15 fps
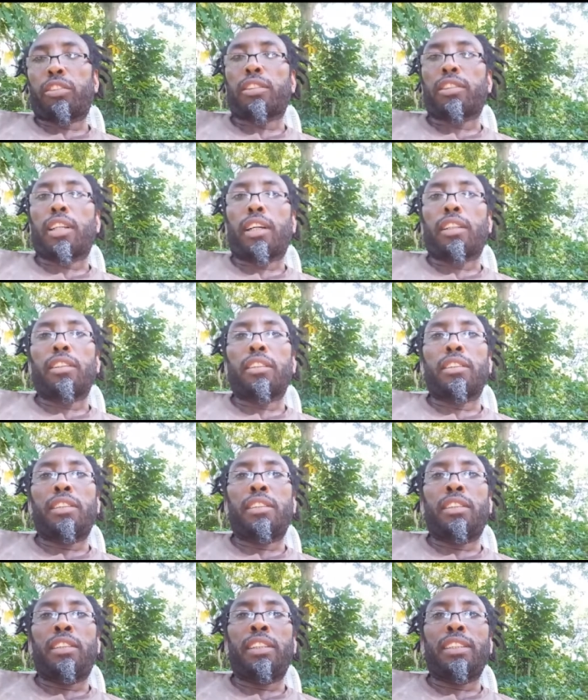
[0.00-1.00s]
you start your
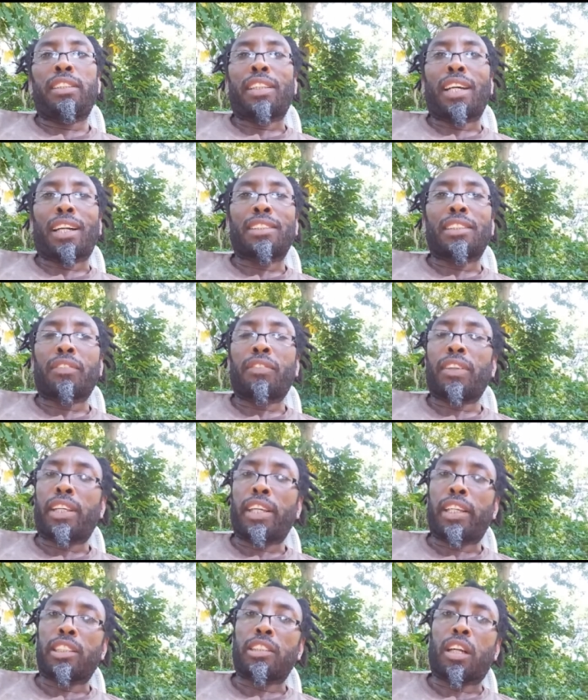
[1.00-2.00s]

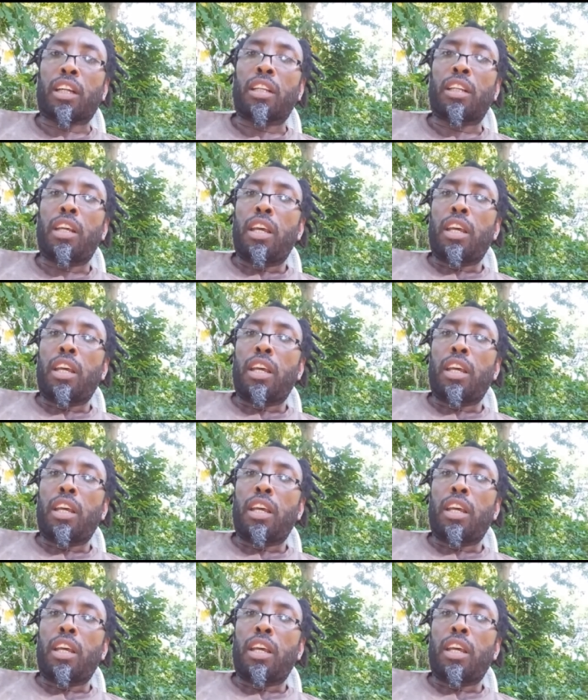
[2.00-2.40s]
detoxification,